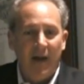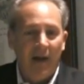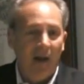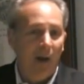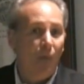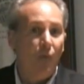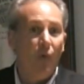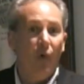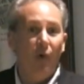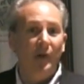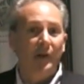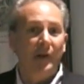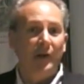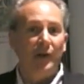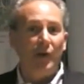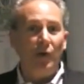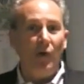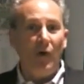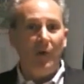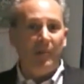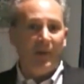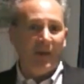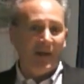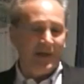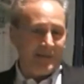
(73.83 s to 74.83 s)
and I'm willing to
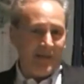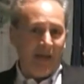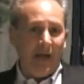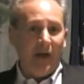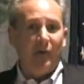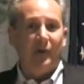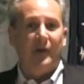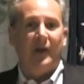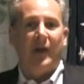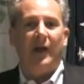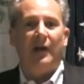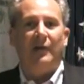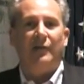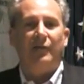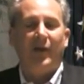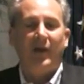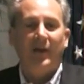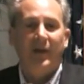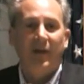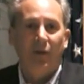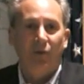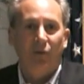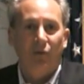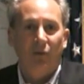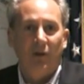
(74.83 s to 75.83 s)
do it because I don't care if
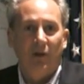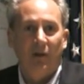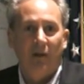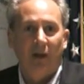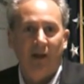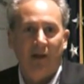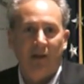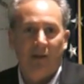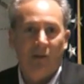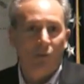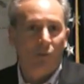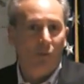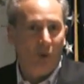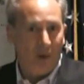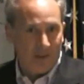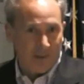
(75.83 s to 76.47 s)
I get reelected.